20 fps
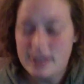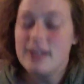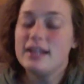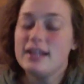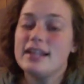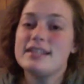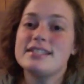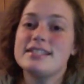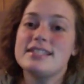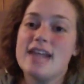
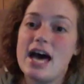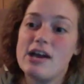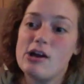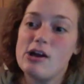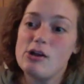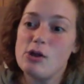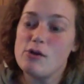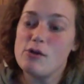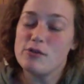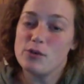Let's not
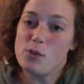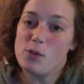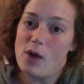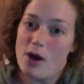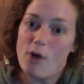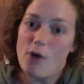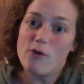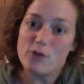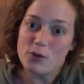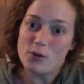all
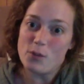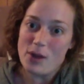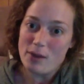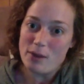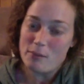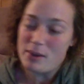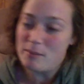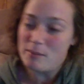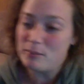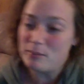
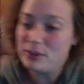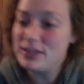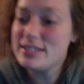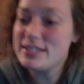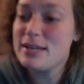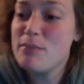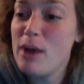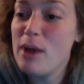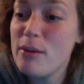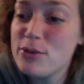overwhelm him, please.
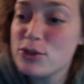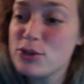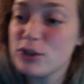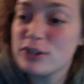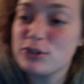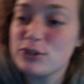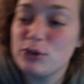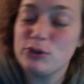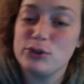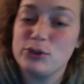I probably shouldn't
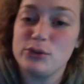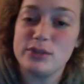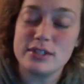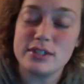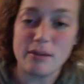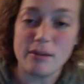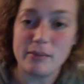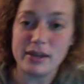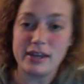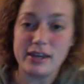have told you he's
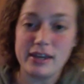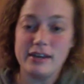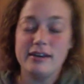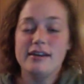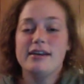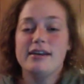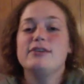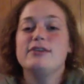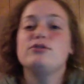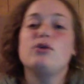coming in.
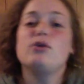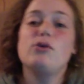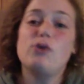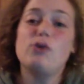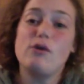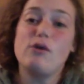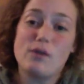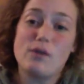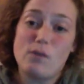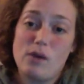Don't
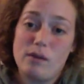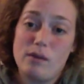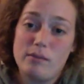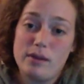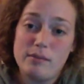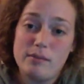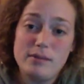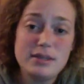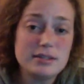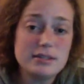overwhelm
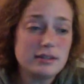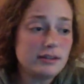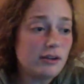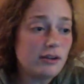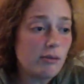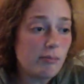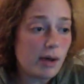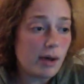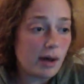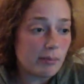him. He's a
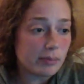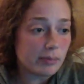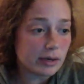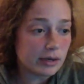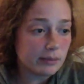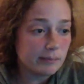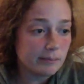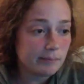little pupper.